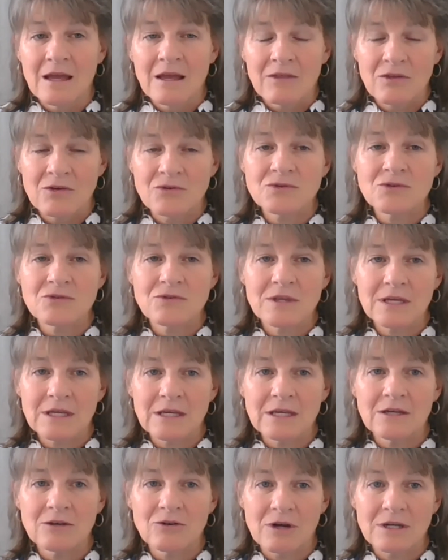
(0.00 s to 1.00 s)
Those are the
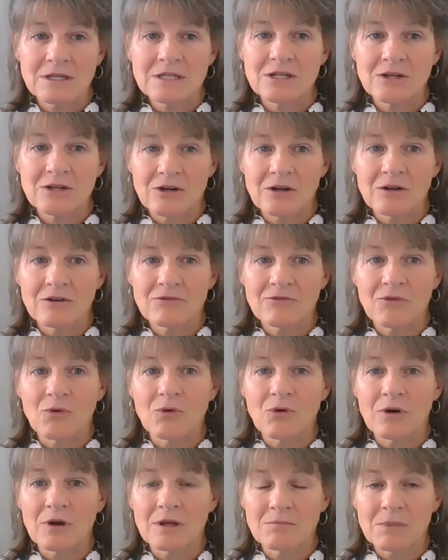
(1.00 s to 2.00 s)
key criteria
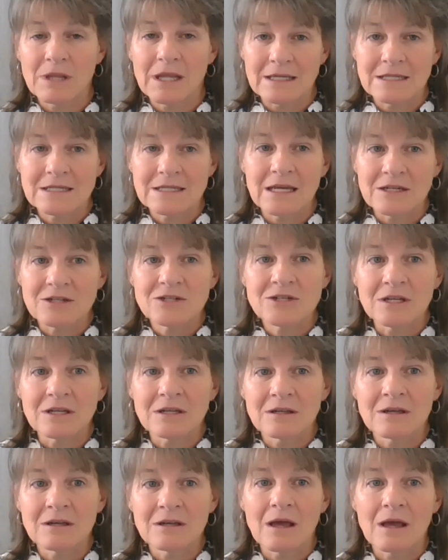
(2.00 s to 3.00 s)
for implantation.